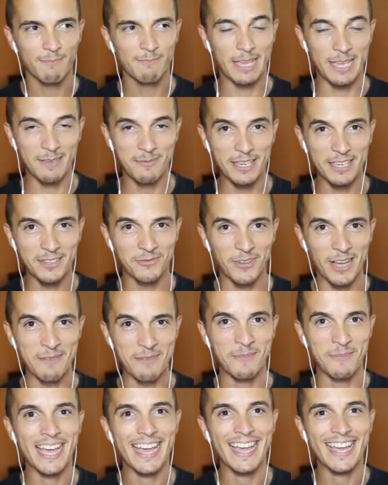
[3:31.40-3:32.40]
maybe if
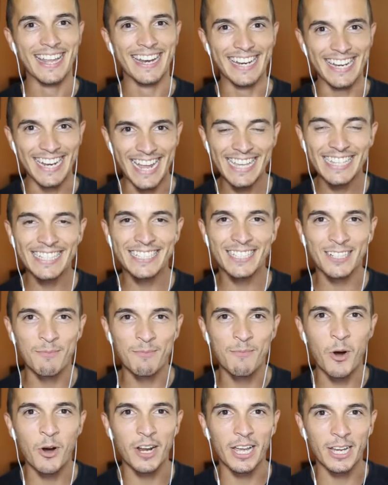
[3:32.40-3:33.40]
I'm nicer
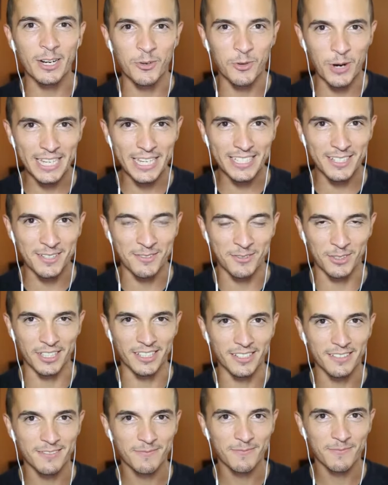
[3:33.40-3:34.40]
more
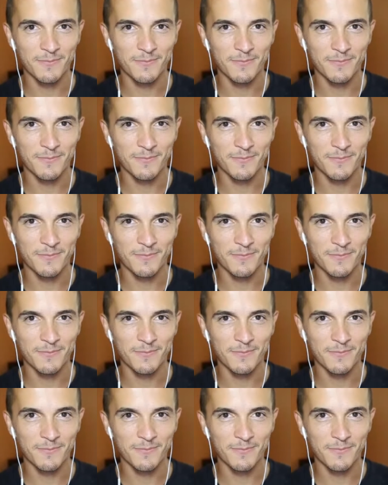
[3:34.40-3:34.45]
aggressively,